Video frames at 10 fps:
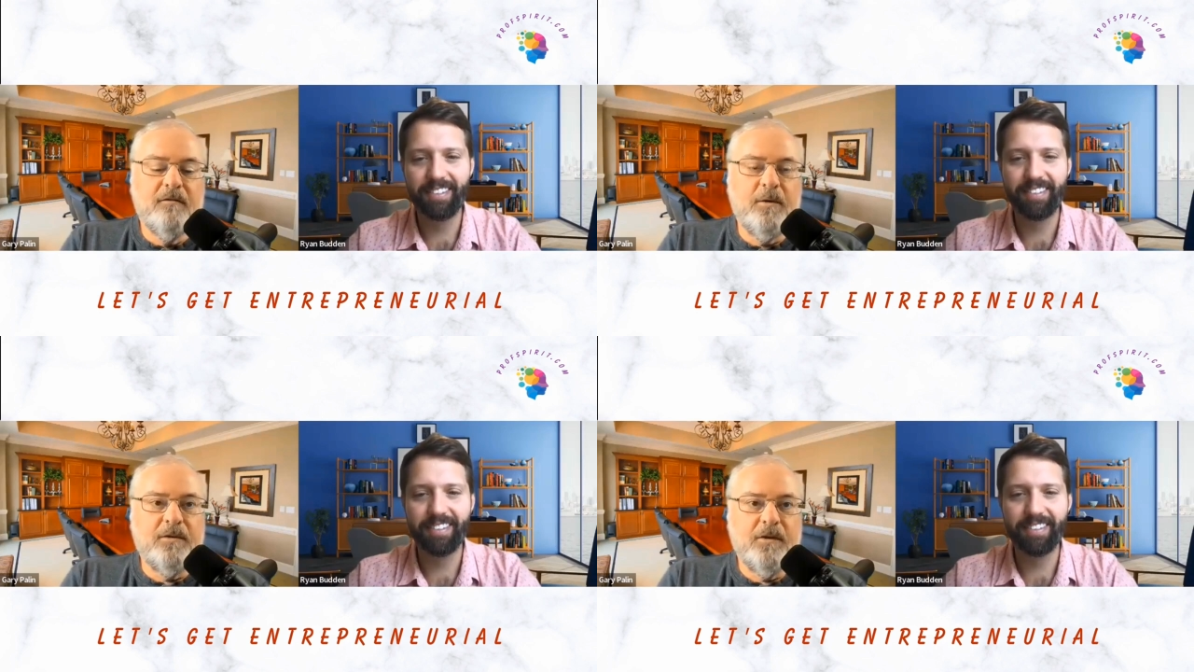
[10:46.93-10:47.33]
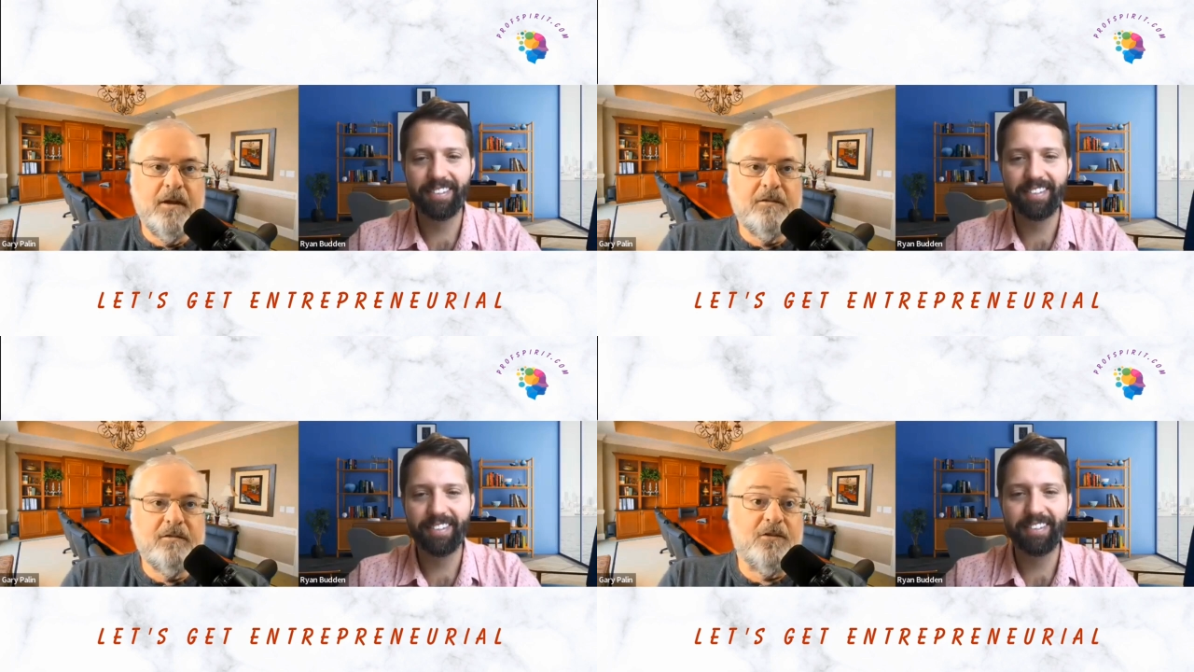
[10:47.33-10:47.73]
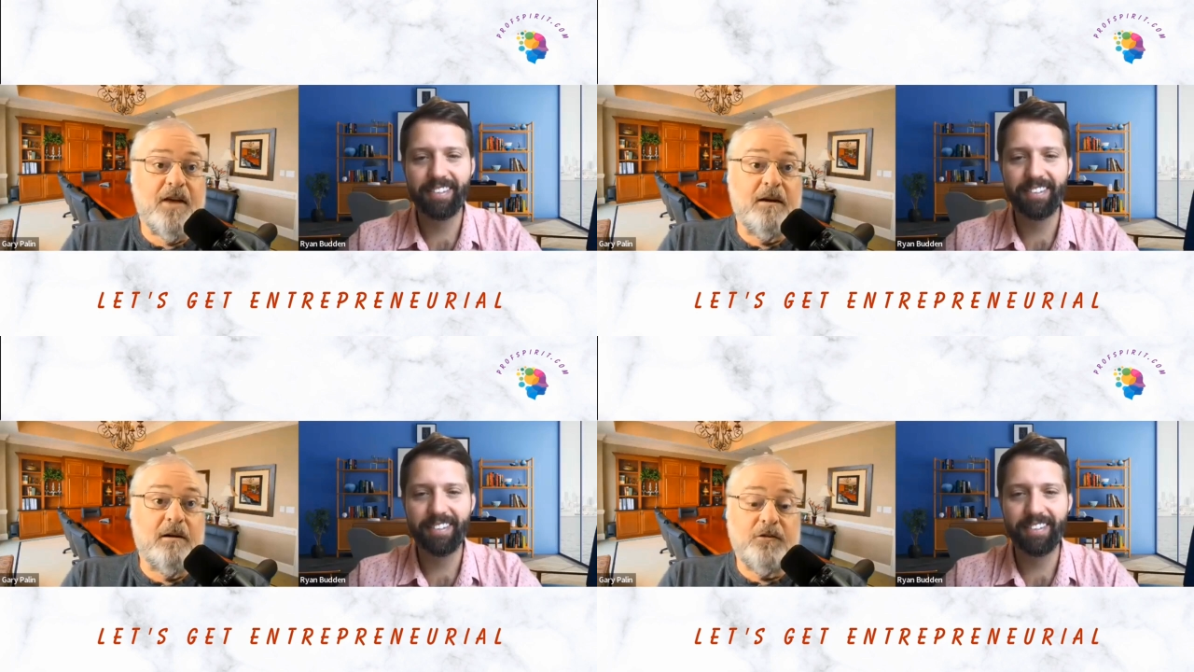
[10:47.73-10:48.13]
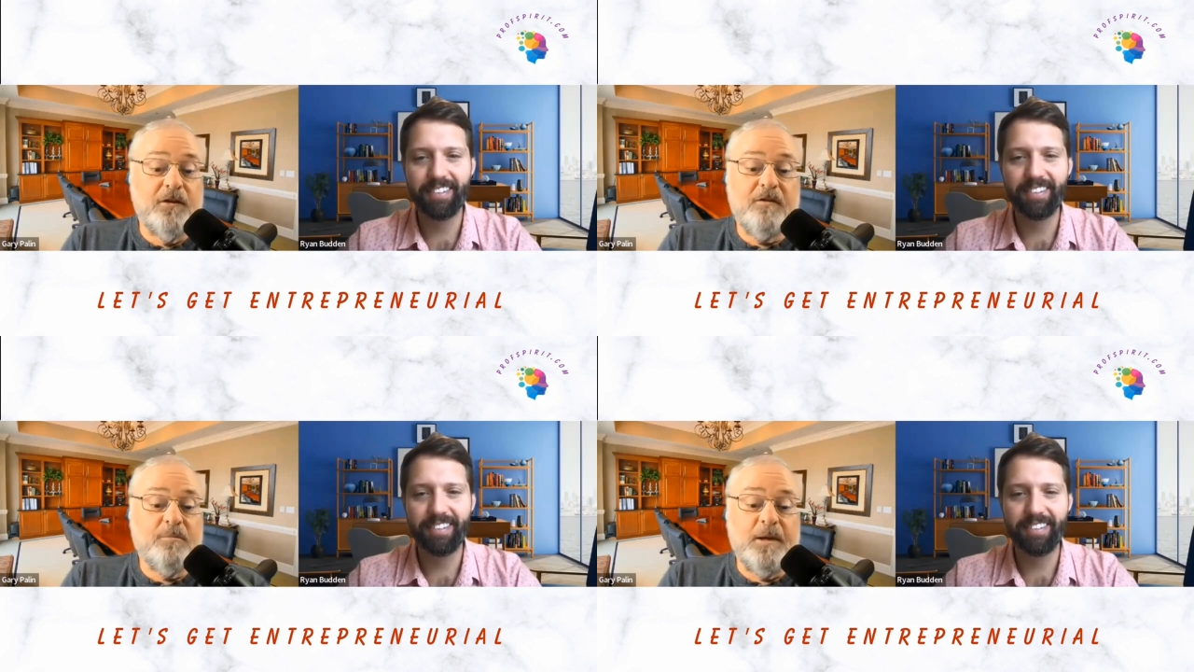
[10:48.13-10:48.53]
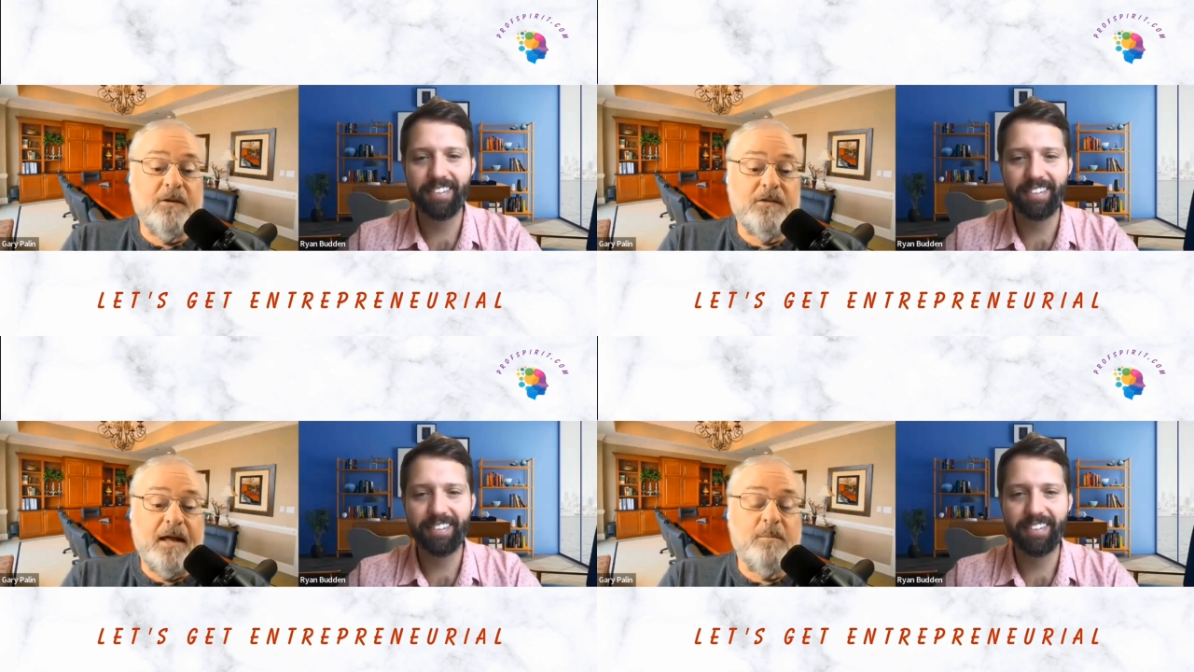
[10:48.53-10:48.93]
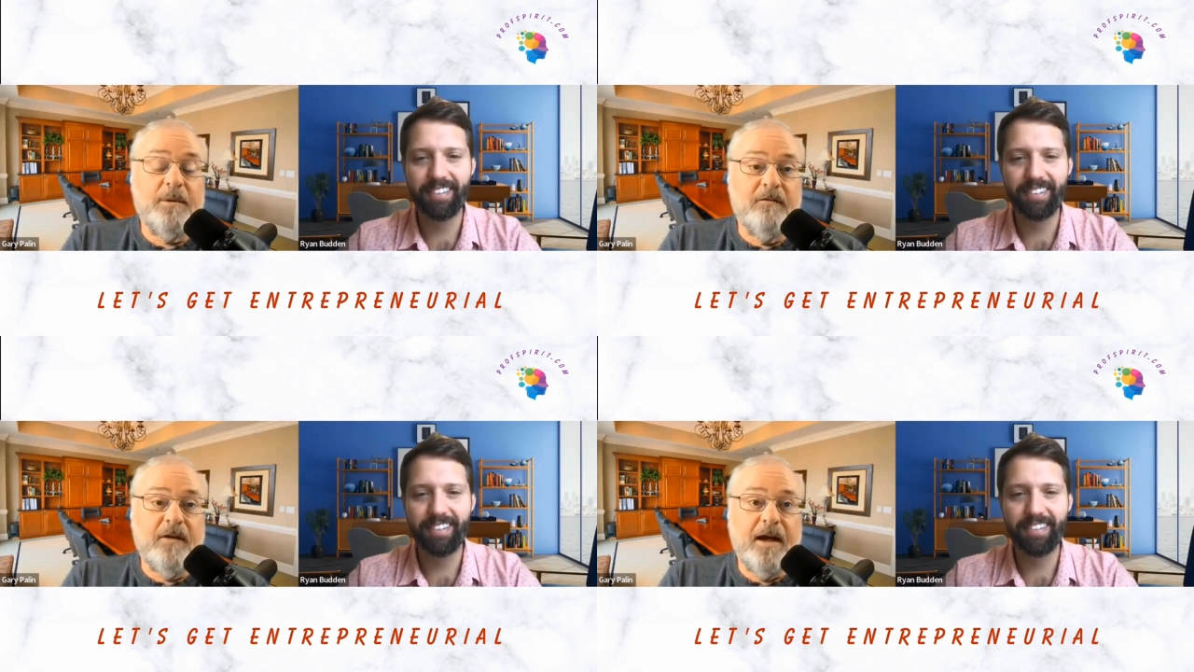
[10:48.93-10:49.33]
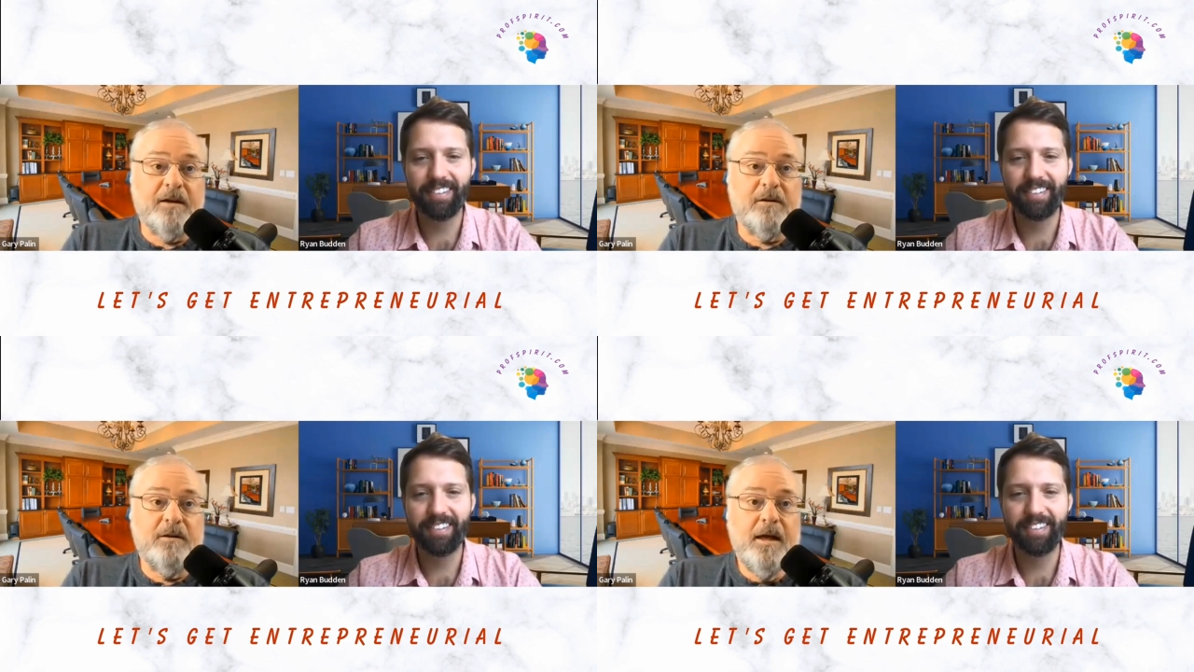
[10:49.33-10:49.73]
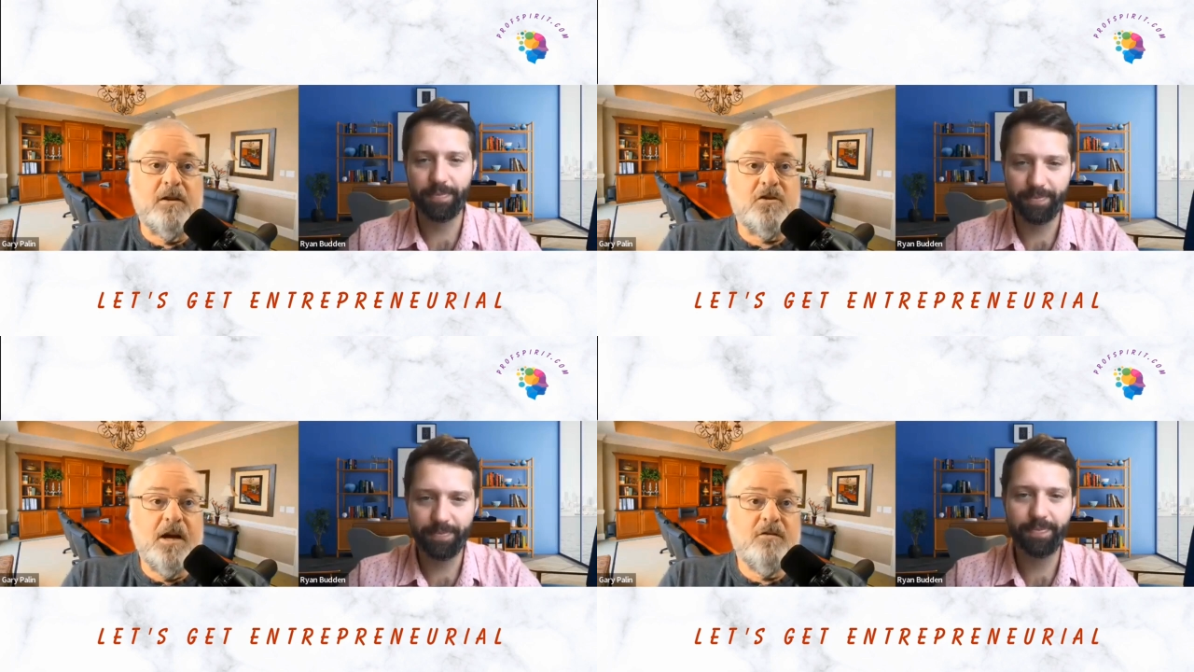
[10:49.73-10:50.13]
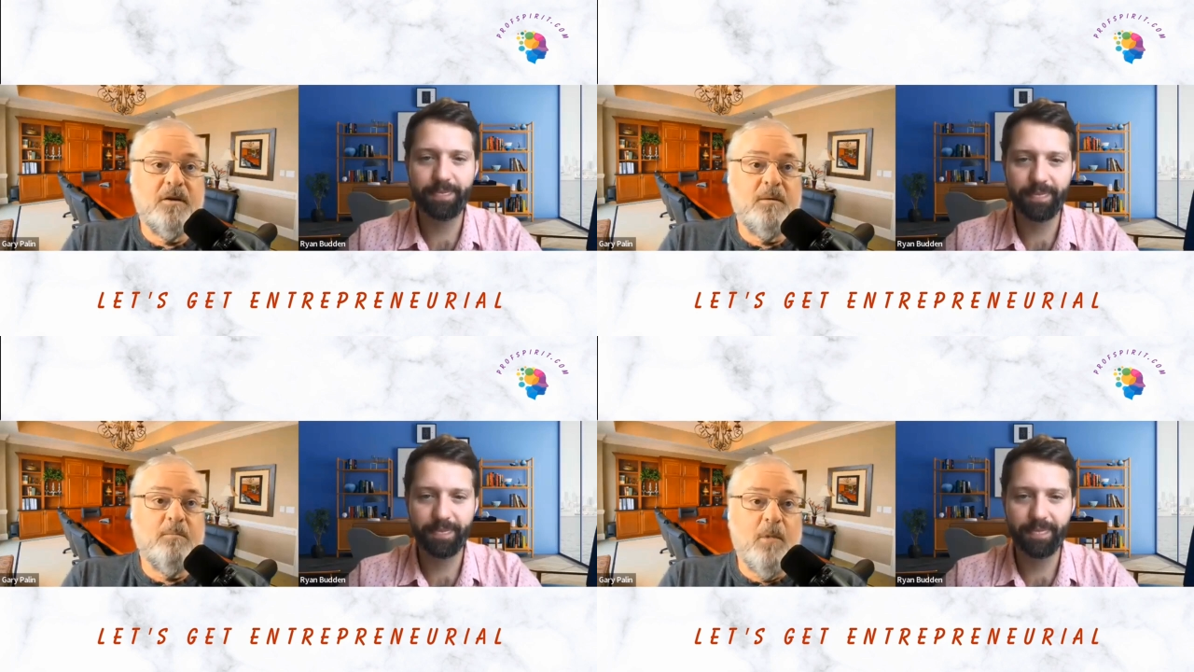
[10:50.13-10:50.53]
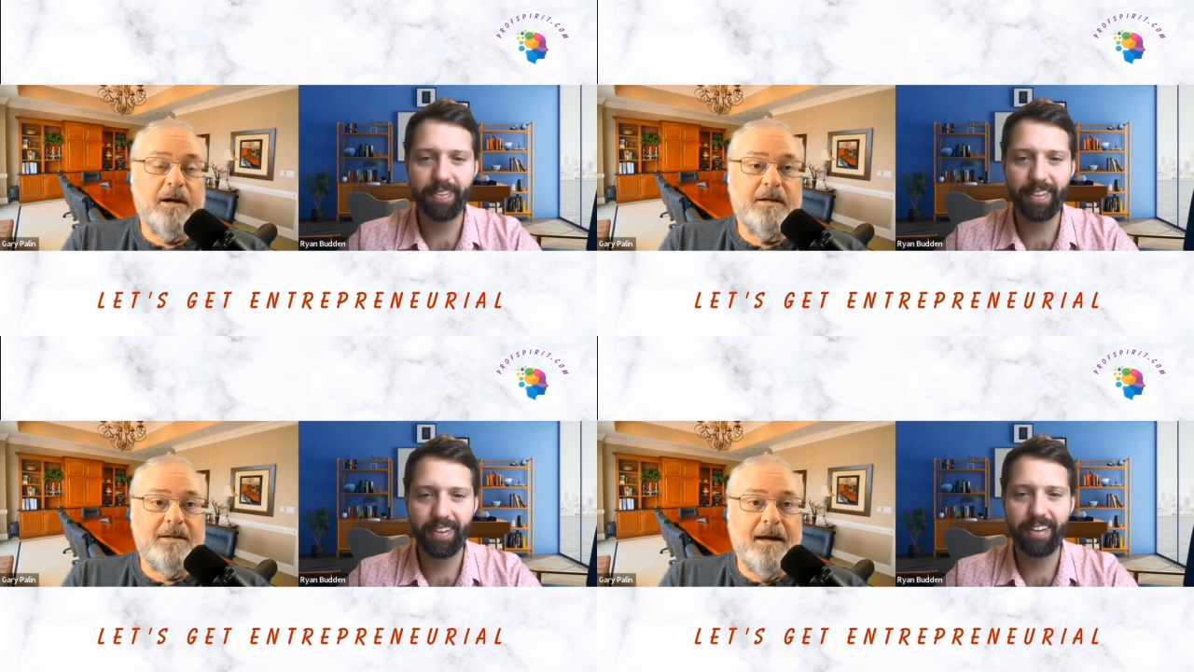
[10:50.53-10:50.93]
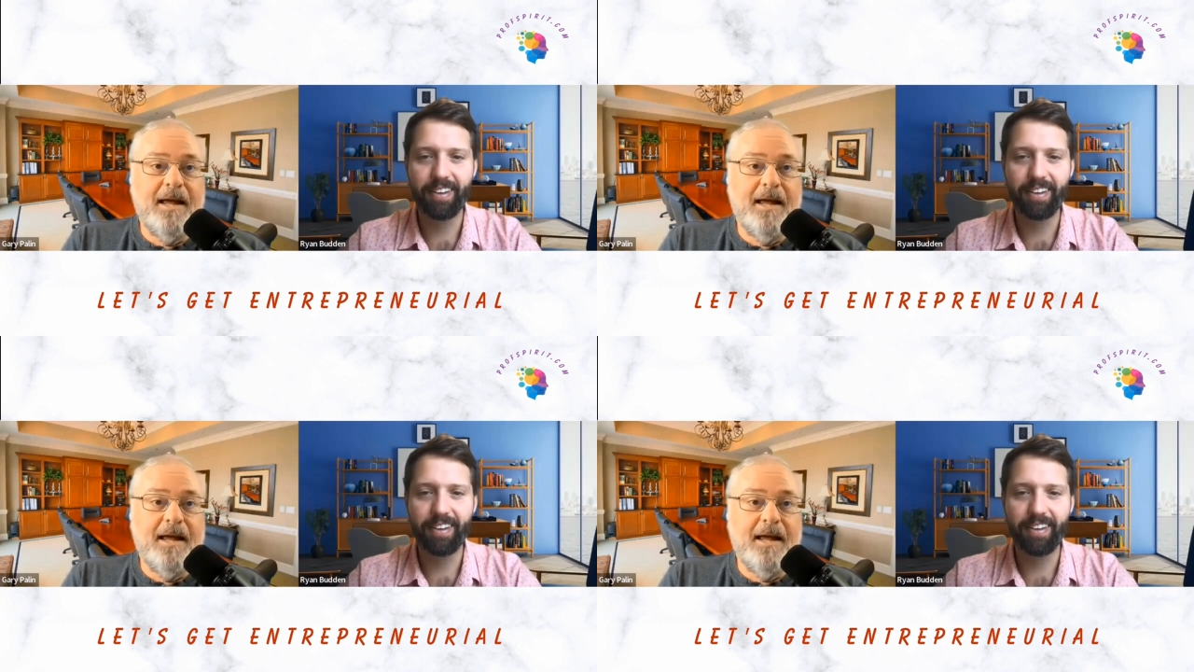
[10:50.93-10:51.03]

Speaker 1: focus on societal shifts, because that'll be a factor in the changing market